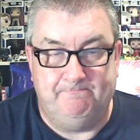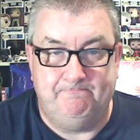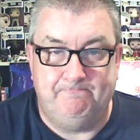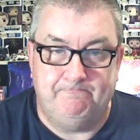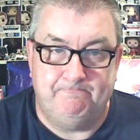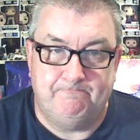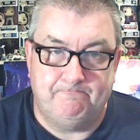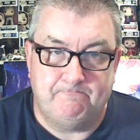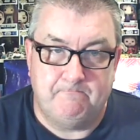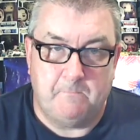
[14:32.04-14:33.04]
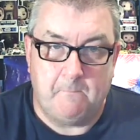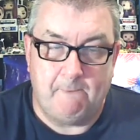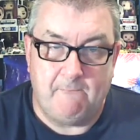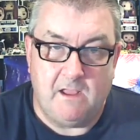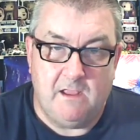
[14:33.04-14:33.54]

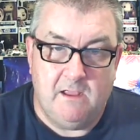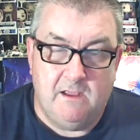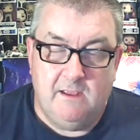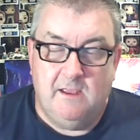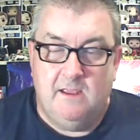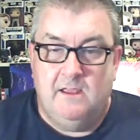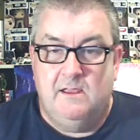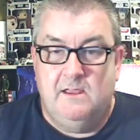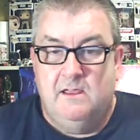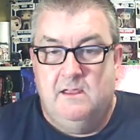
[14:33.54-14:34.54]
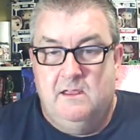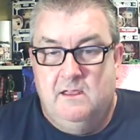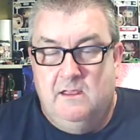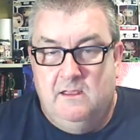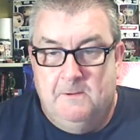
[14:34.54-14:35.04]

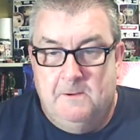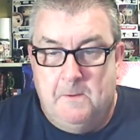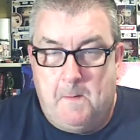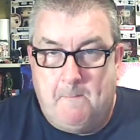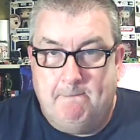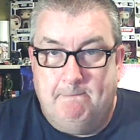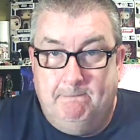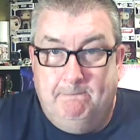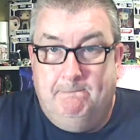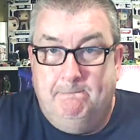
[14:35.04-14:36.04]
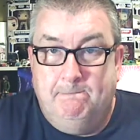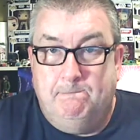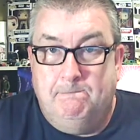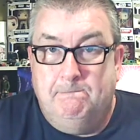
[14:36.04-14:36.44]
(no one is talking)